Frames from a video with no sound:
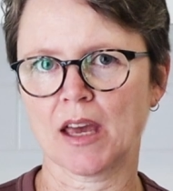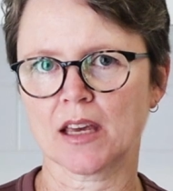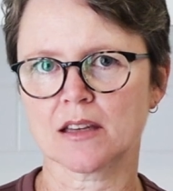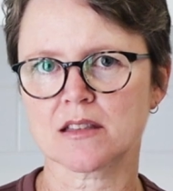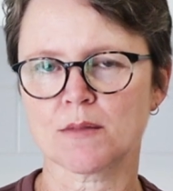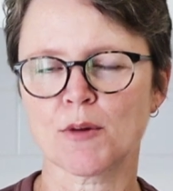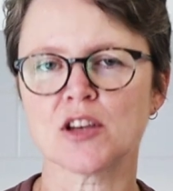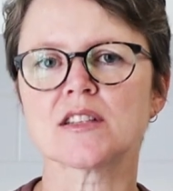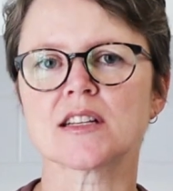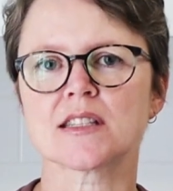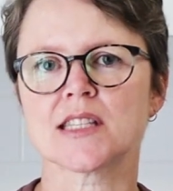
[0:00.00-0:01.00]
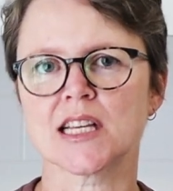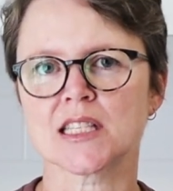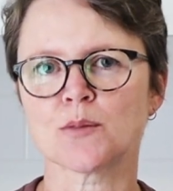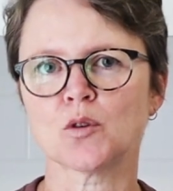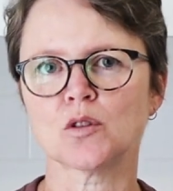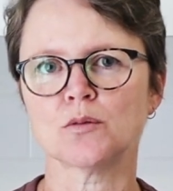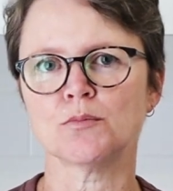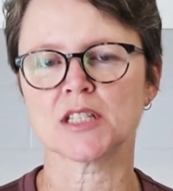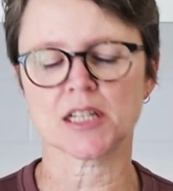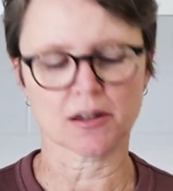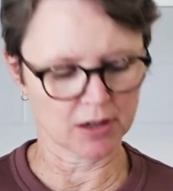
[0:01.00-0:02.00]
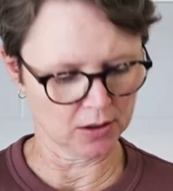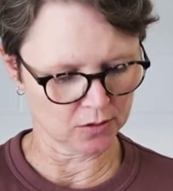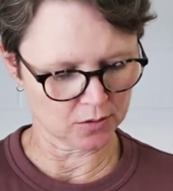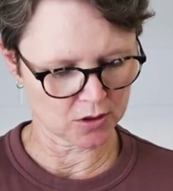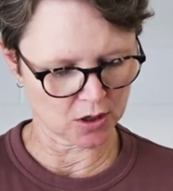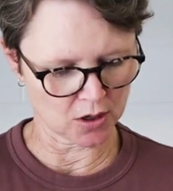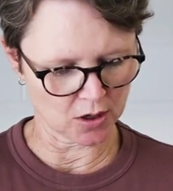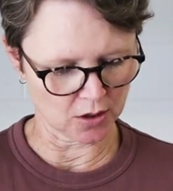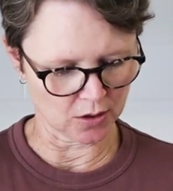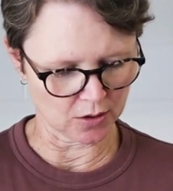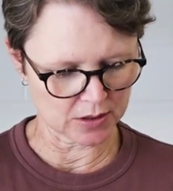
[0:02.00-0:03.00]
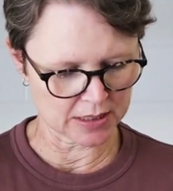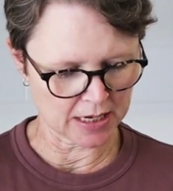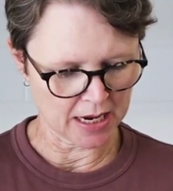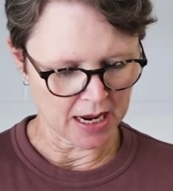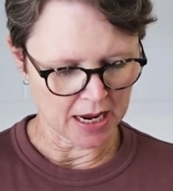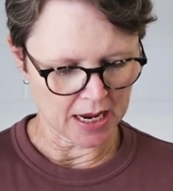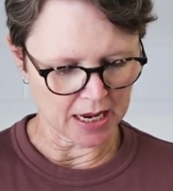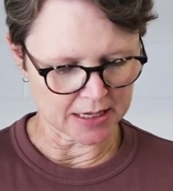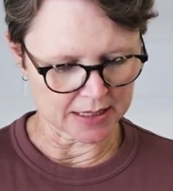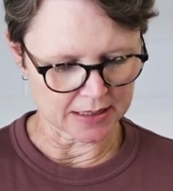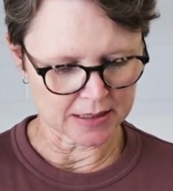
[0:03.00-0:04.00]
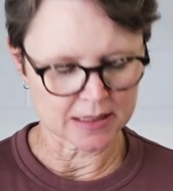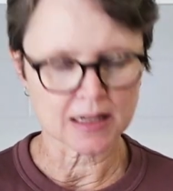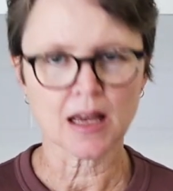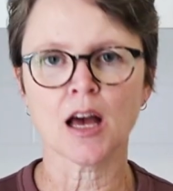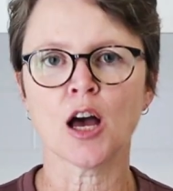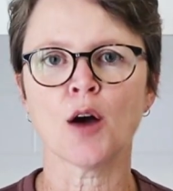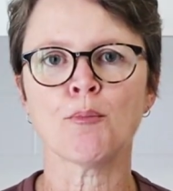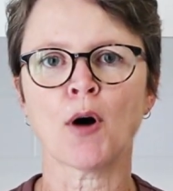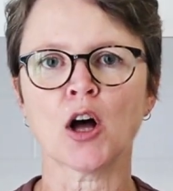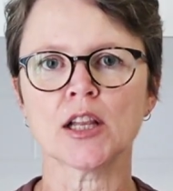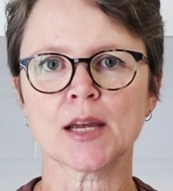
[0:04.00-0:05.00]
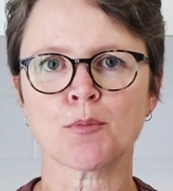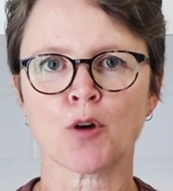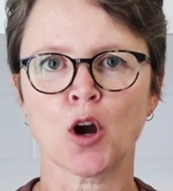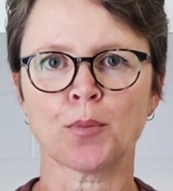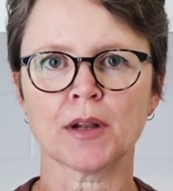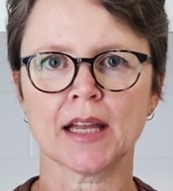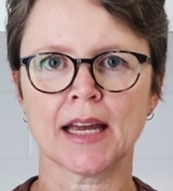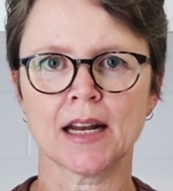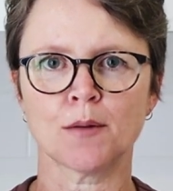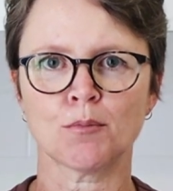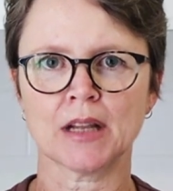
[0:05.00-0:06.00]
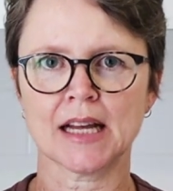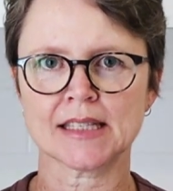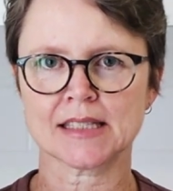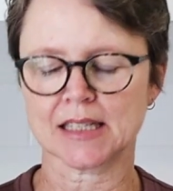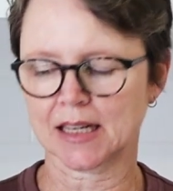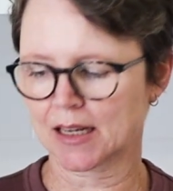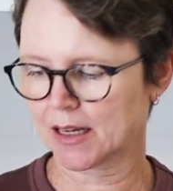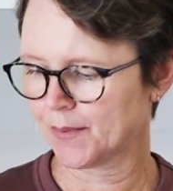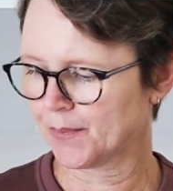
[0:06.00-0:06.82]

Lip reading: makers, the most accessible material to use is polypropylene plastic.